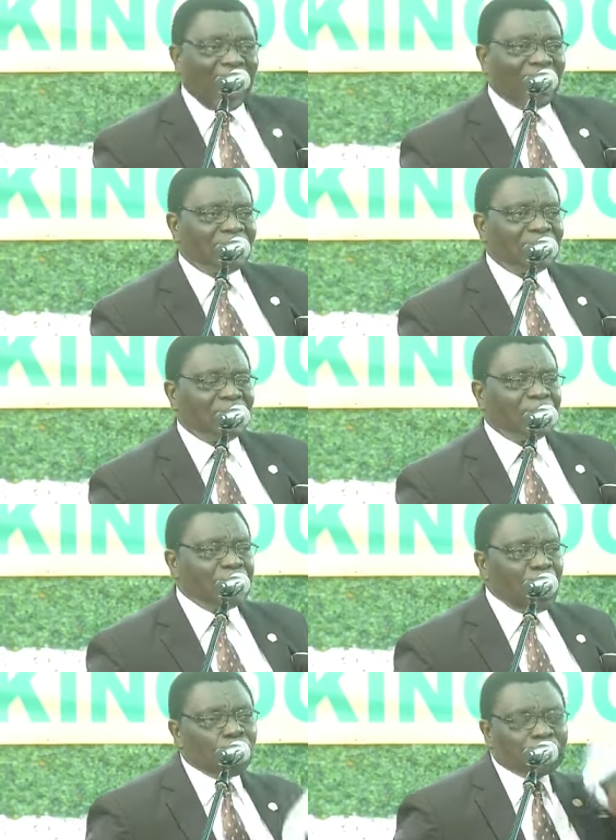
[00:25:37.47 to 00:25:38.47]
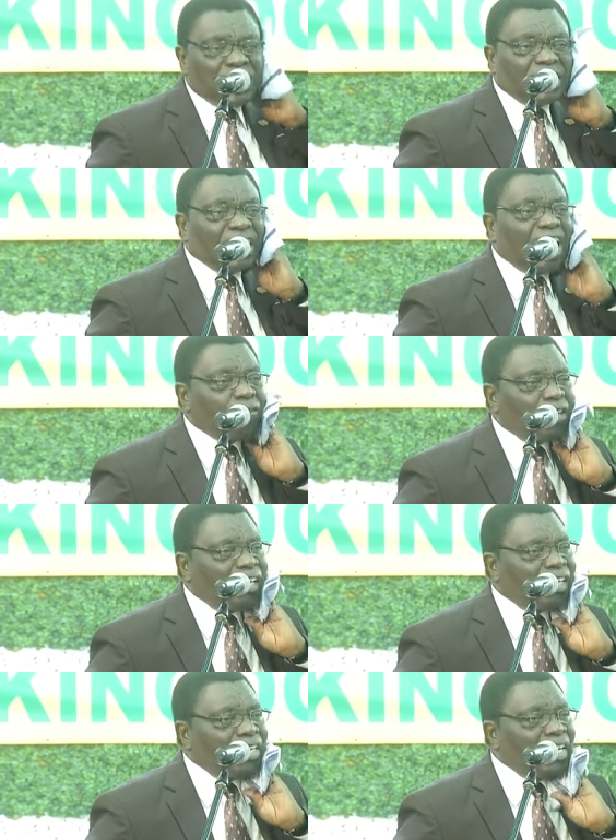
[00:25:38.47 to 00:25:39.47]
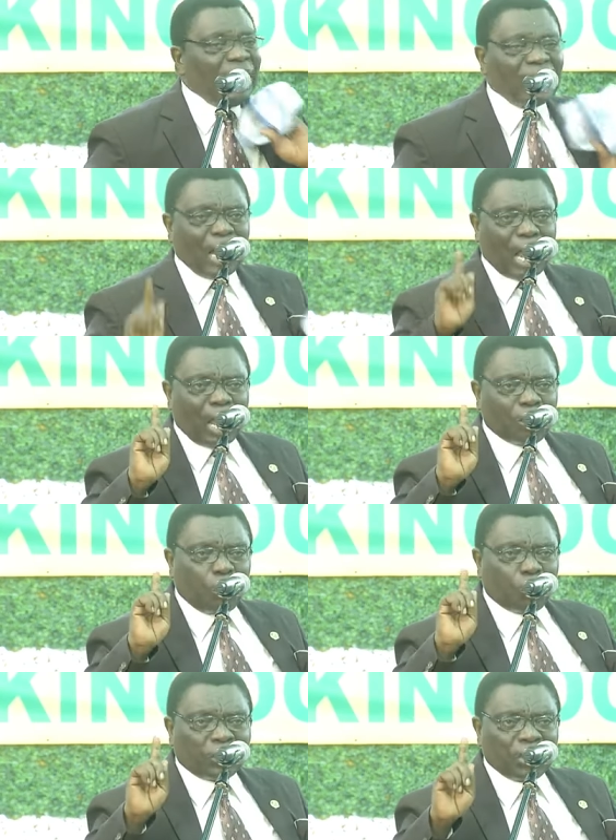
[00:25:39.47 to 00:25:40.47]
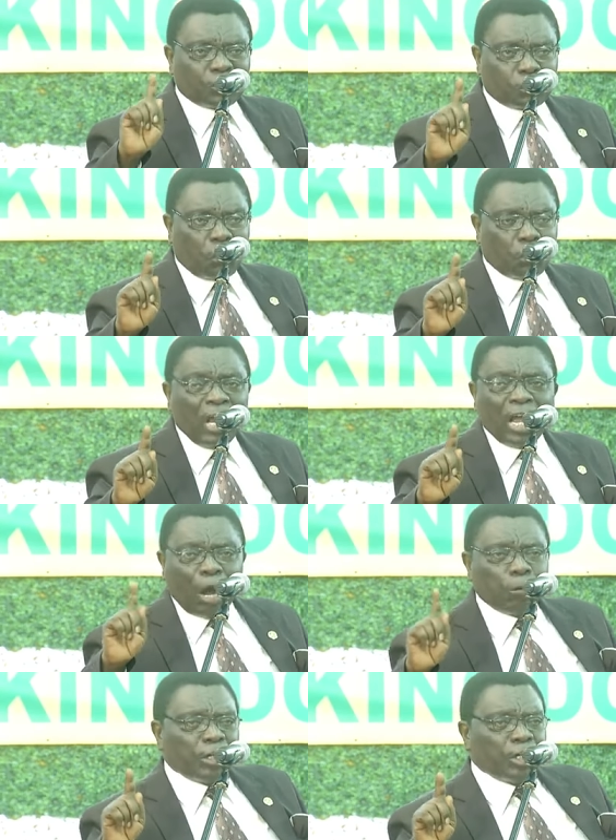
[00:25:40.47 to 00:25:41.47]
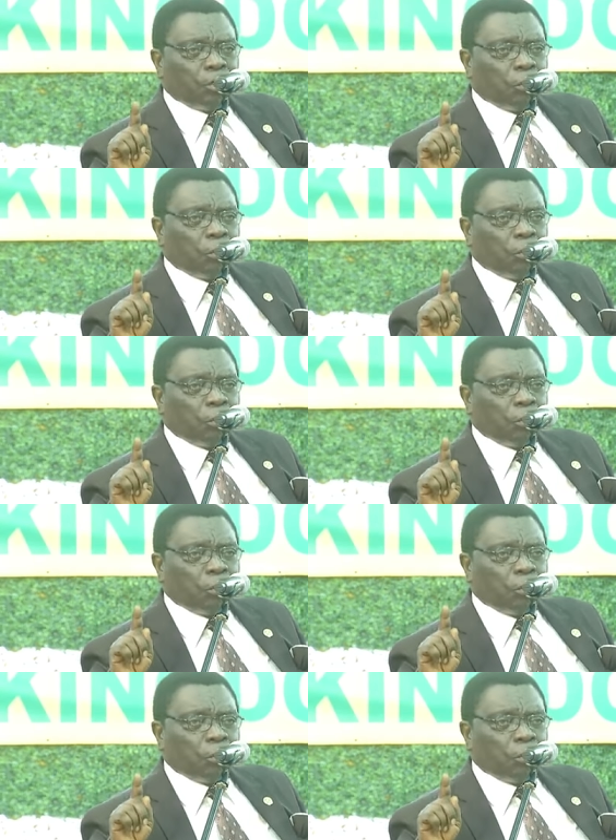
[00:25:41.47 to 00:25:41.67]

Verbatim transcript: And there was a javelin in the hand of King Saul. And what did he